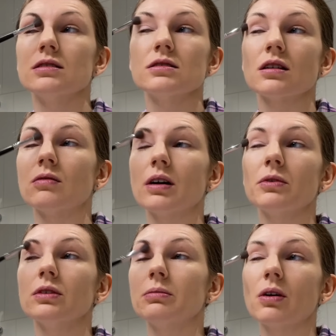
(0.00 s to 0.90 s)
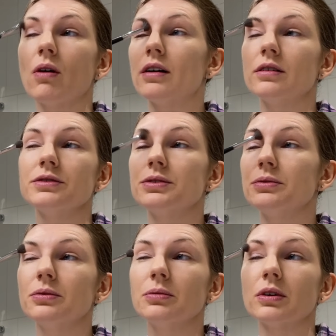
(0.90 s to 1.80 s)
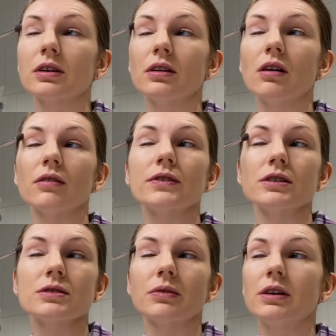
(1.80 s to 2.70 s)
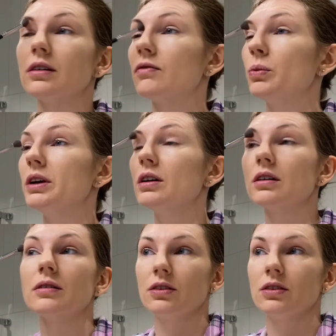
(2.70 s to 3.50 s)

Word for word: So I'm only required to work in the office one day a week.